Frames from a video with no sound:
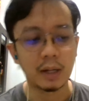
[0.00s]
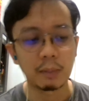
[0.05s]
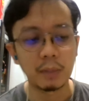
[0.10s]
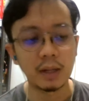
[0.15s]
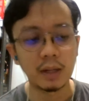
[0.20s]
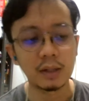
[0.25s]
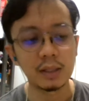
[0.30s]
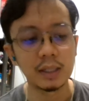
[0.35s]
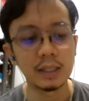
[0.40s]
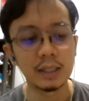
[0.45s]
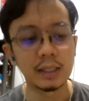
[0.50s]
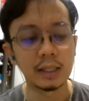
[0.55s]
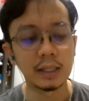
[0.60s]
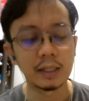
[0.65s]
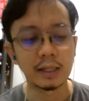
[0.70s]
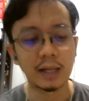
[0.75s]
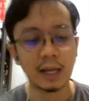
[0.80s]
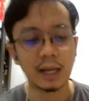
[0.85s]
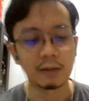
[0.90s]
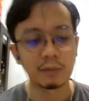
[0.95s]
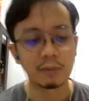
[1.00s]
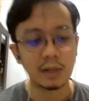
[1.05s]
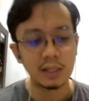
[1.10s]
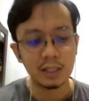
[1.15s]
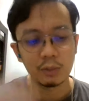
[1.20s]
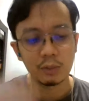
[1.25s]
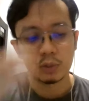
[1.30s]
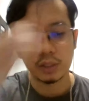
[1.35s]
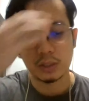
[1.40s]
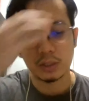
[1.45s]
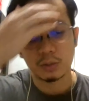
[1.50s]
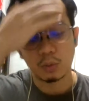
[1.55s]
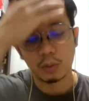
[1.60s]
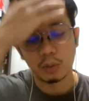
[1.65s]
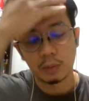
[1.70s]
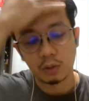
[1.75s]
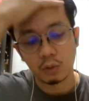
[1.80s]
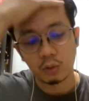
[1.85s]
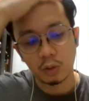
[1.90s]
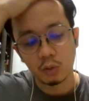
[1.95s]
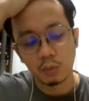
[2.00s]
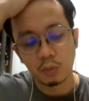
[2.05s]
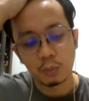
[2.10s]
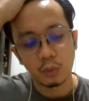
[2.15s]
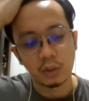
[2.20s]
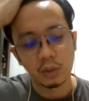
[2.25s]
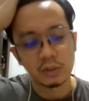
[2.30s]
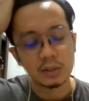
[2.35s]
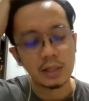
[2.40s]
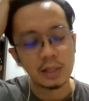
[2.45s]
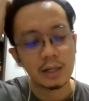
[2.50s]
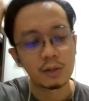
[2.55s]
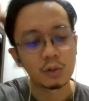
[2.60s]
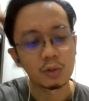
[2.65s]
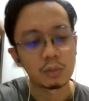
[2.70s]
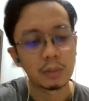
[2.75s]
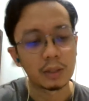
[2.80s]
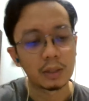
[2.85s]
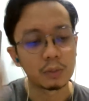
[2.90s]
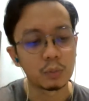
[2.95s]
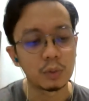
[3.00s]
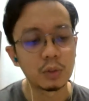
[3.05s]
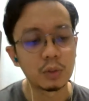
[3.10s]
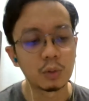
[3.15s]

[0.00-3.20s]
primarily in Klang Valley, which is called Kuala Lumpur and Selangor, but,